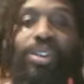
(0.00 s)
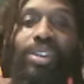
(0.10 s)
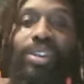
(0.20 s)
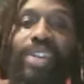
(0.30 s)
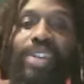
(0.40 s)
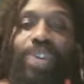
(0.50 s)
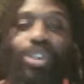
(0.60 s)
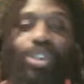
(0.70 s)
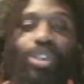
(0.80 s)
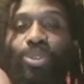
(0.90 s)
that which
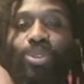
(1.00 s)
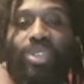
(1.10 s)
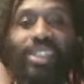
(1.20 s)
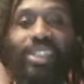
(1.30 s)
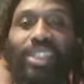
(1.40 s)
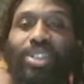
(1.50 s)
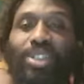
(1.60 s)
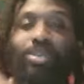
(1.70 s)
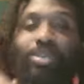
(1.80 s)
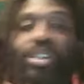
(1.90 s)
you teach and
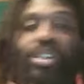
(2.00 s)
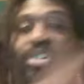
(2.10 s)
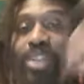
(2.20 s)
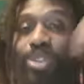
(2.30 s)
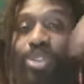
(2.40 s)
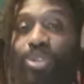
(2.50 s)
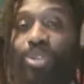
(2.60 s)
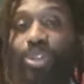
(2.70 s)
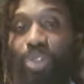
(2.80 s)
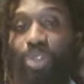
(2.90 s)
preach is that which you are
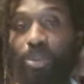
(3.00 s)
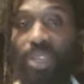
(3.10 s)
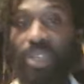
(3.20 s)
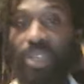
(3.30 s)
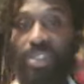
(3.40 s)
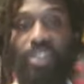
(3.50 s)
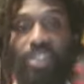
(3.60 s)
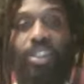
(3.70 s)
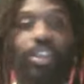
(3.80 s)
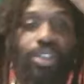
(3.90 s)
doing your best
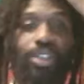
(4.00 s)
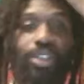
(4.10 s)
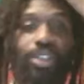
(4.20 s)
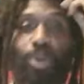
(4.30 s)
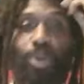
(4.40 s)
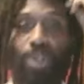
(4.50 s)
to uphold.